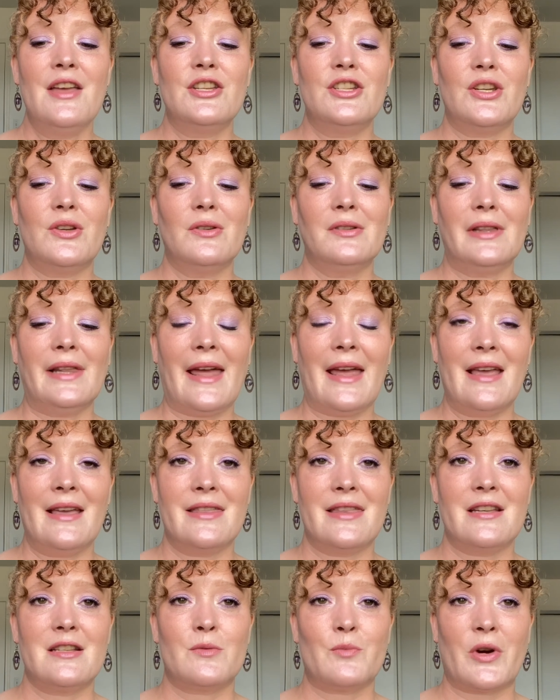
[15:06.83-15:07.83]
Do you like
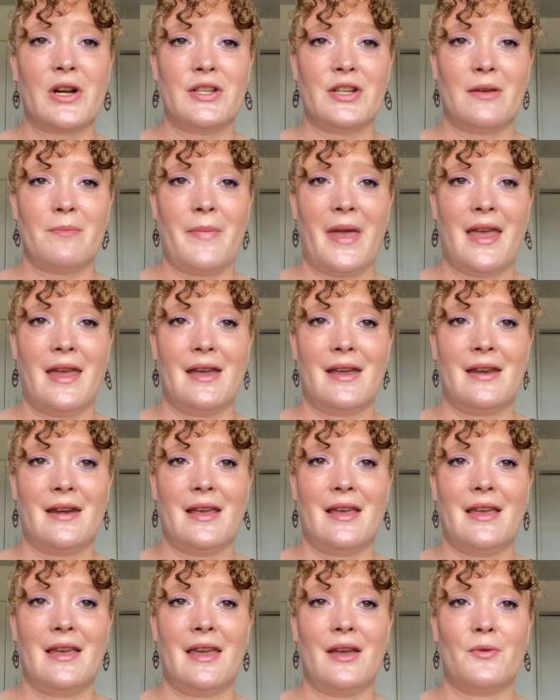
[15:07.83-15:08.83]
these project
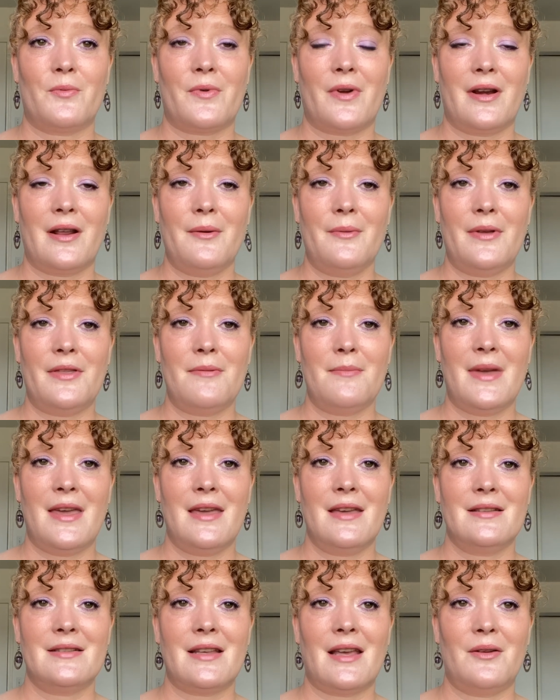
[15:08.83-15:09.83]
pan get ready with
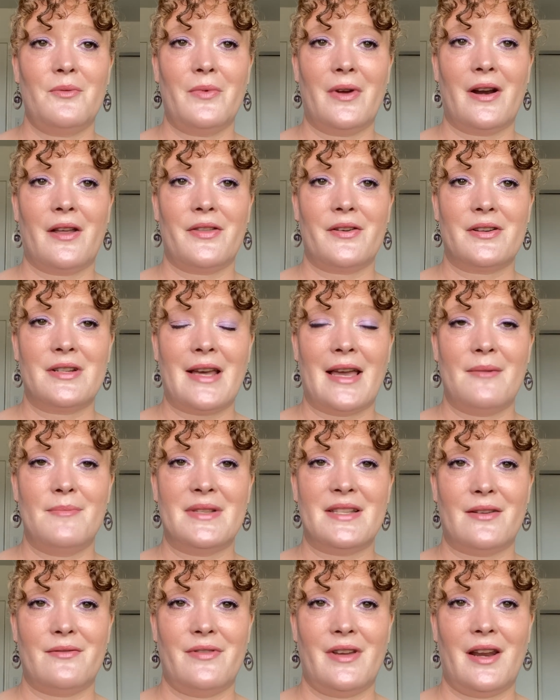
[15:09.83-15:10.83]
me's? And what other
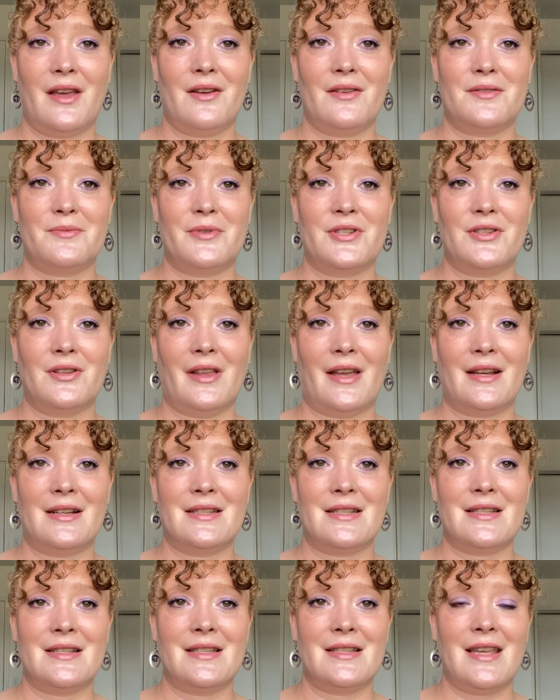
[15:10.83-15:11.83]
types of videos would you like
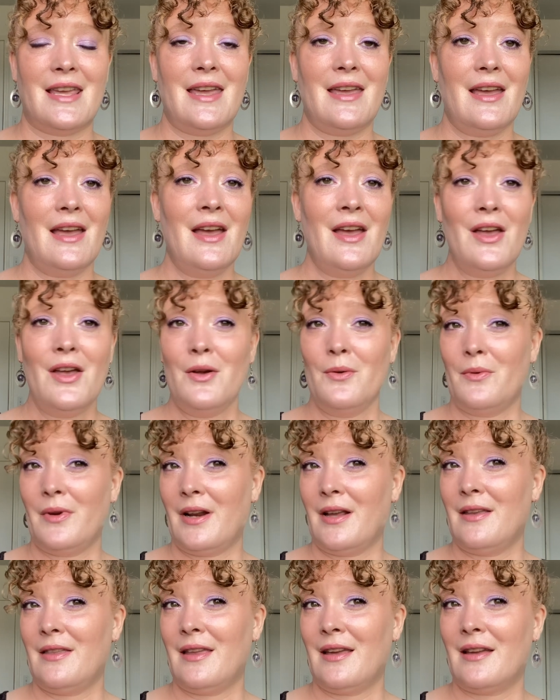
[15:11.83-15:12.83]
to see? What
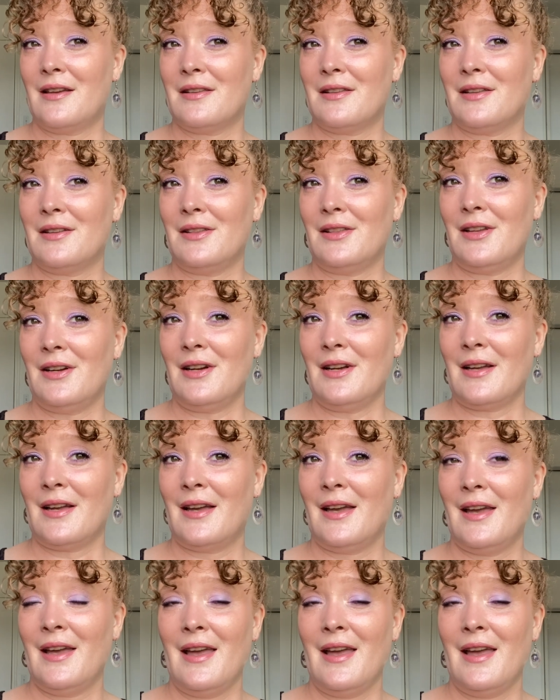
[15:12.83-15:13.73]
do you think of the look?